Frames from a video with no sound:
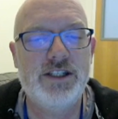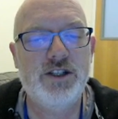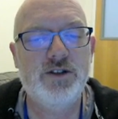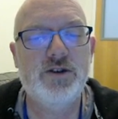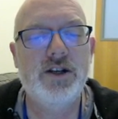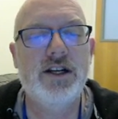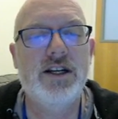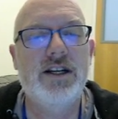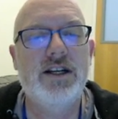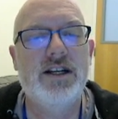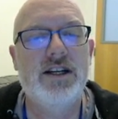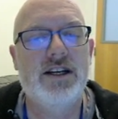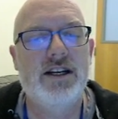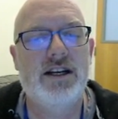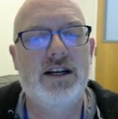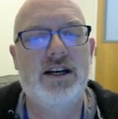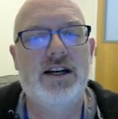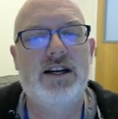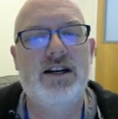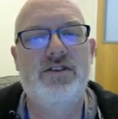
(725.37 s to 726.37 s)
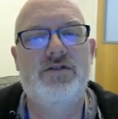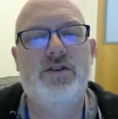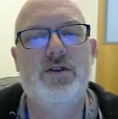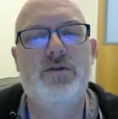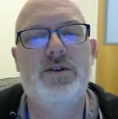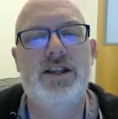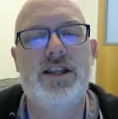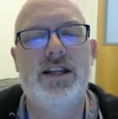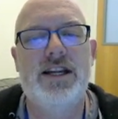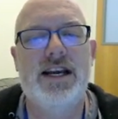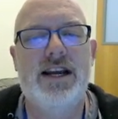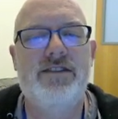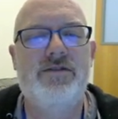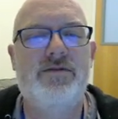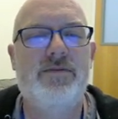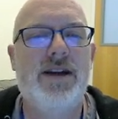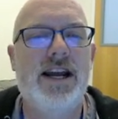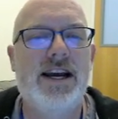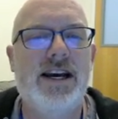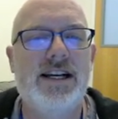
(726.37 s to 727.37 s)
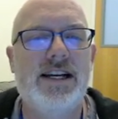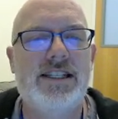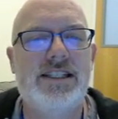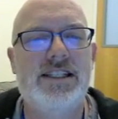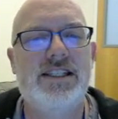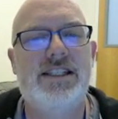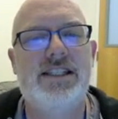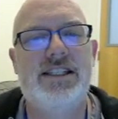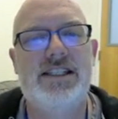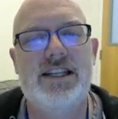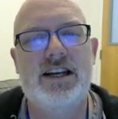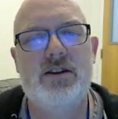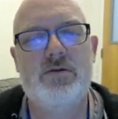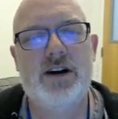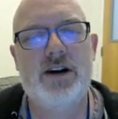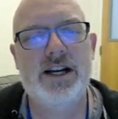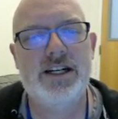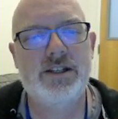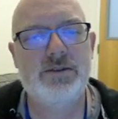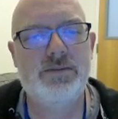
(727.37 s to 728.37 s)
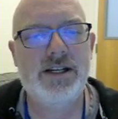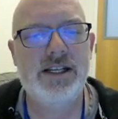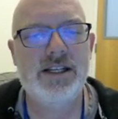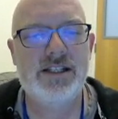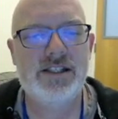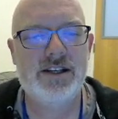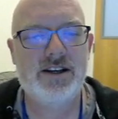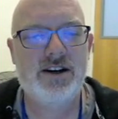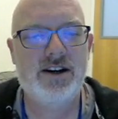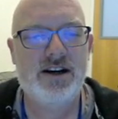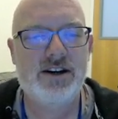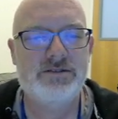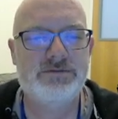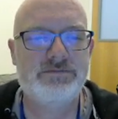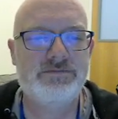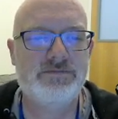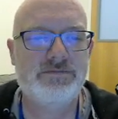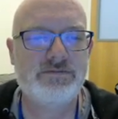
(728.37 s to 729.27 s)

to you uh, full width at half max this is how wide your peaks are